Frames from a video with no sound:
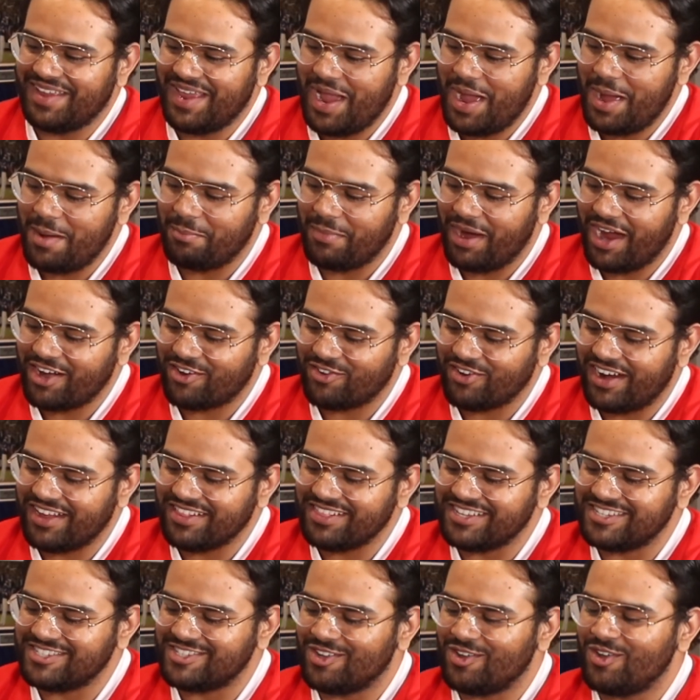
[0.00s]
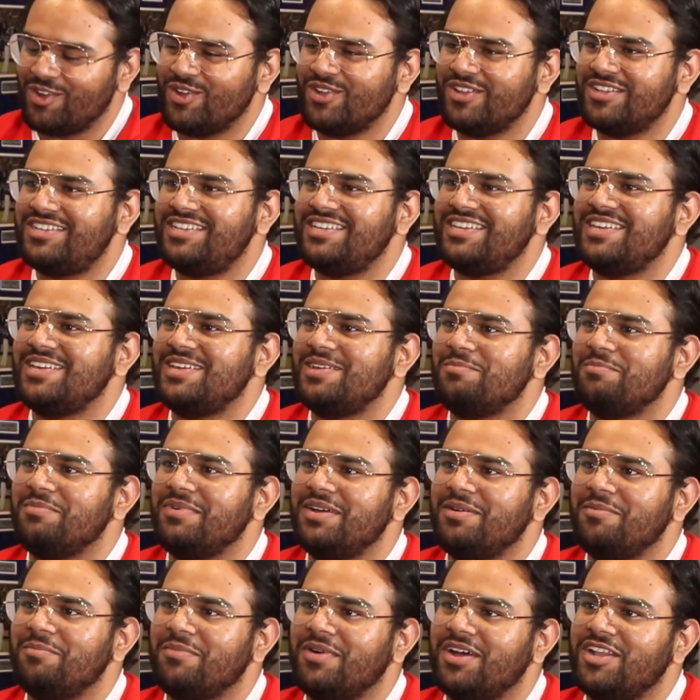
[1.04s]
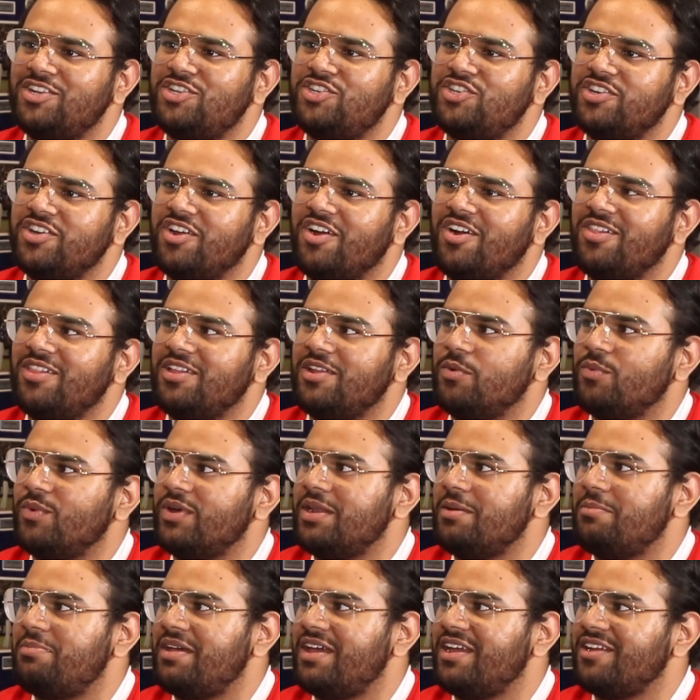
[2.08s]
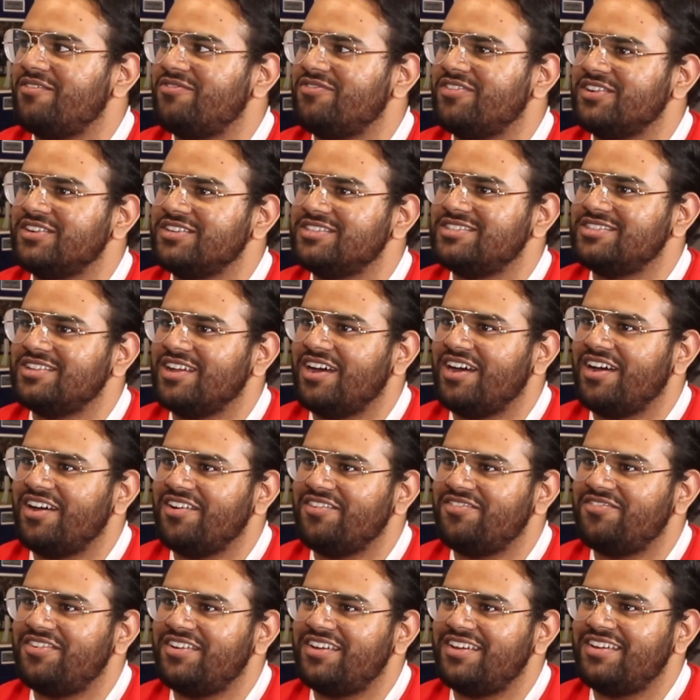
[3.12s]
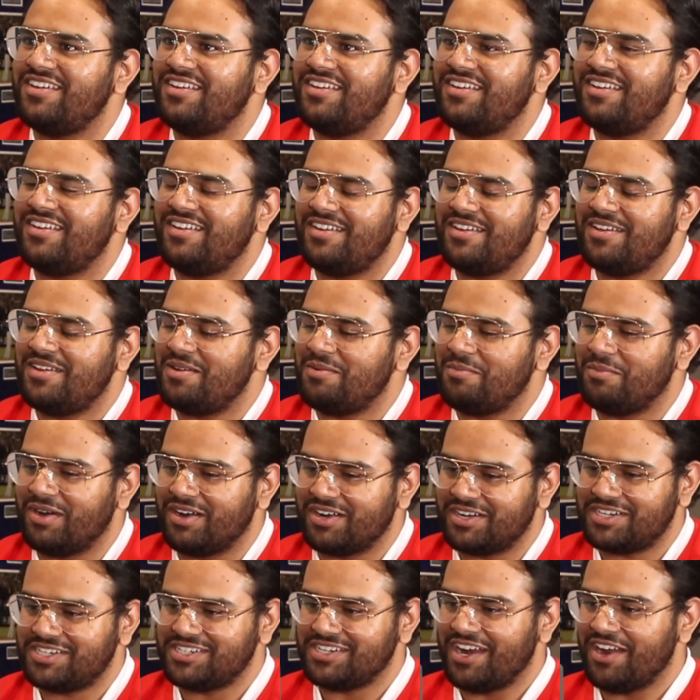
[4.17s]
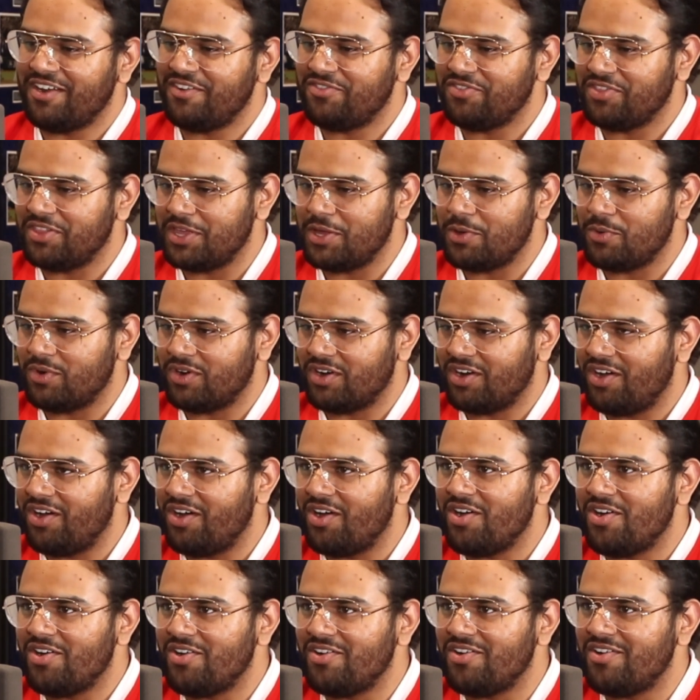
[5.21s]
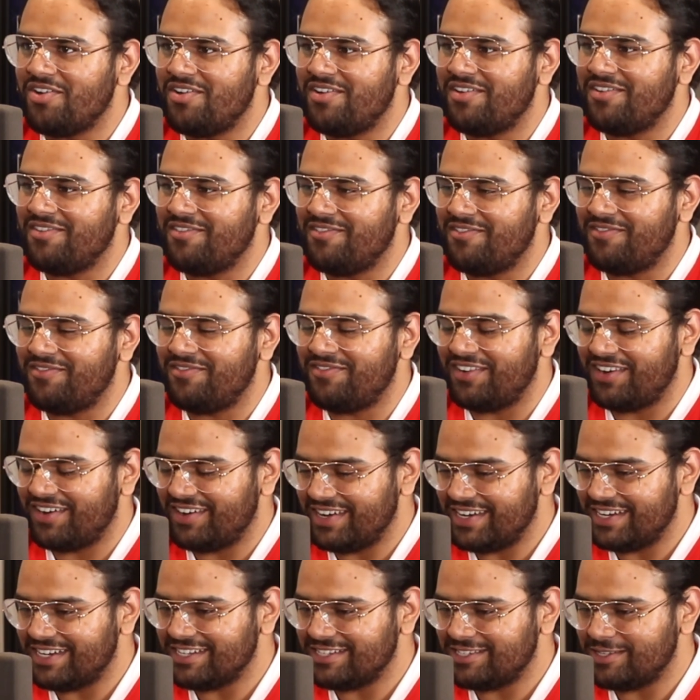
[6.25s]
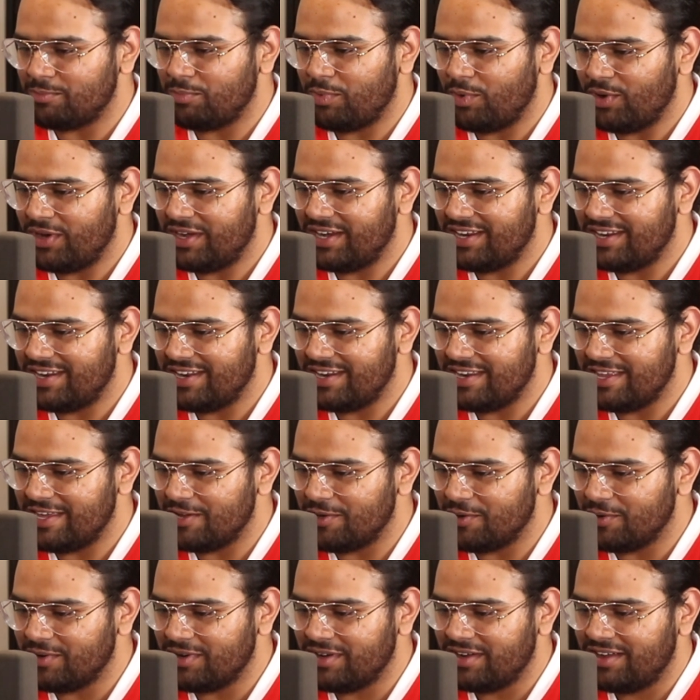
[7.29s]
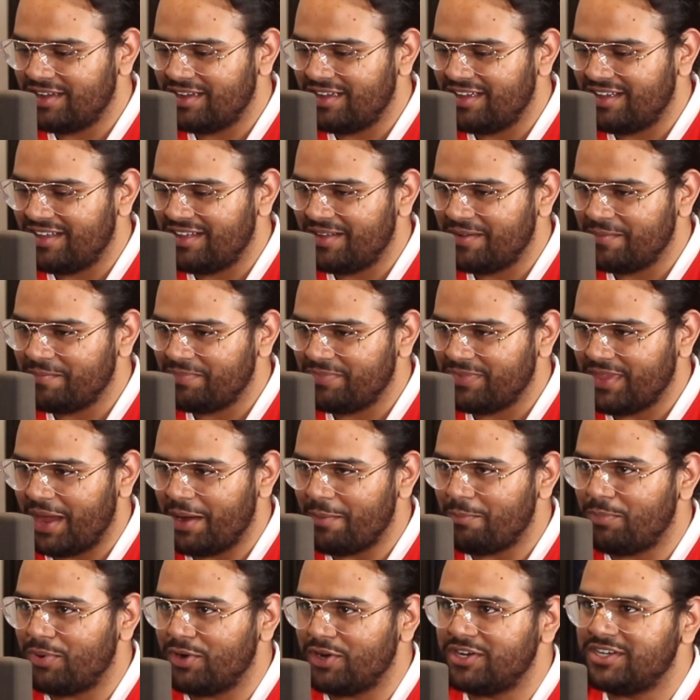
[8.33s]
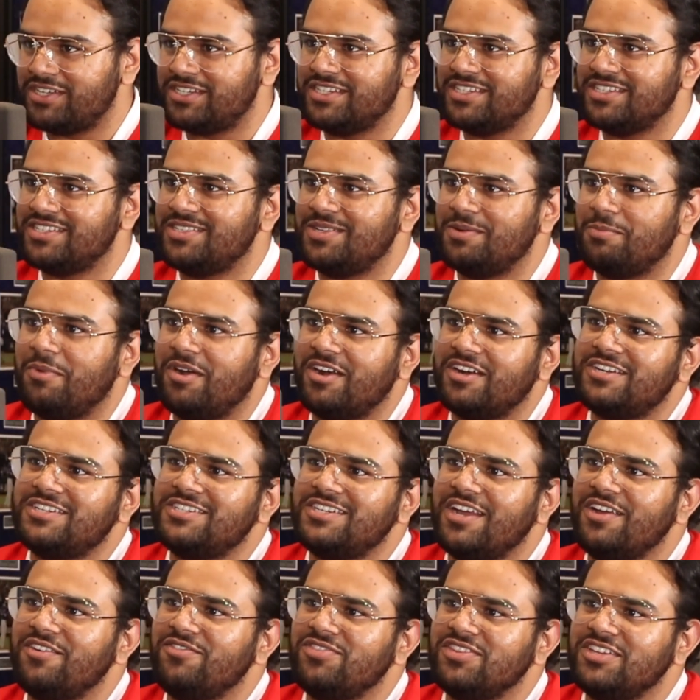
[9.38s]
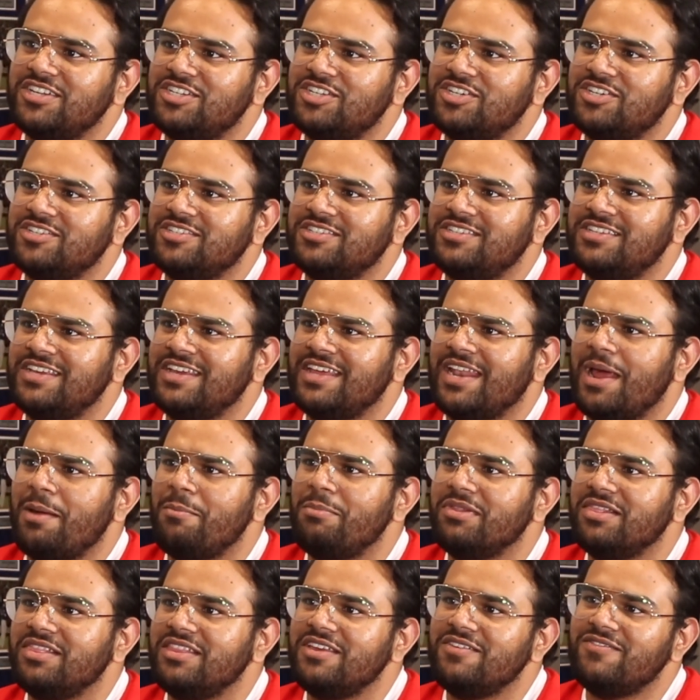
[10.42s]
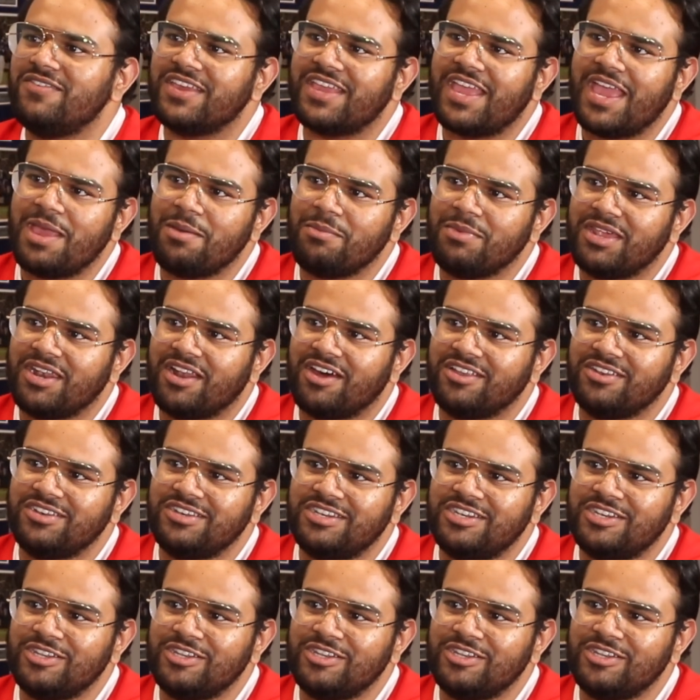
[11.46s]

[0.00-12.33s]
Yeah, Mike Riley's old team, Montreal and Winnipeg. First off, Mark Scheifele, we're all very disappointed in you. Yep. I purchased a Mark Scheifele jersey, and I believe it came in on